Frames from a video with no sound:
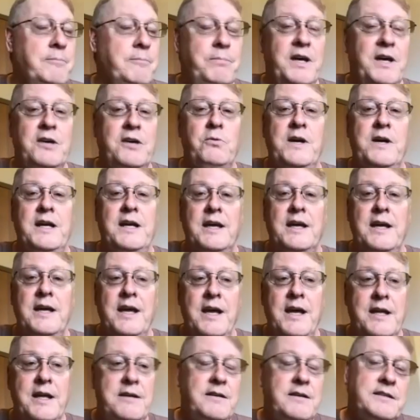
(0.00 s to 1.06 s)
Big week
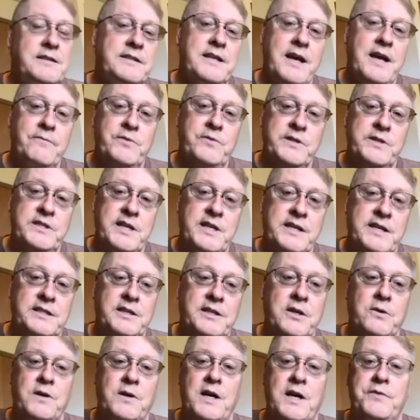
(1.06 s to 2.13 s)
ahead. San
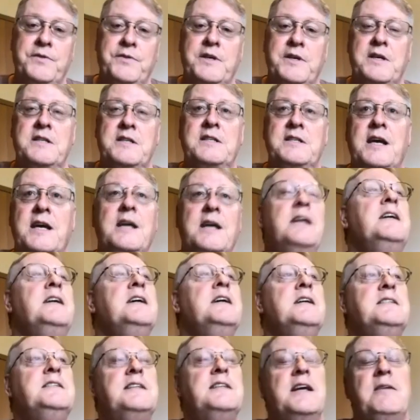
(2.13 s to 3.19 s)
Francisco on Thursday,
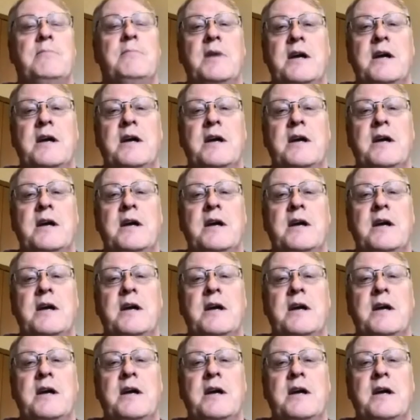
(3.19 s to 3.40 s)
St.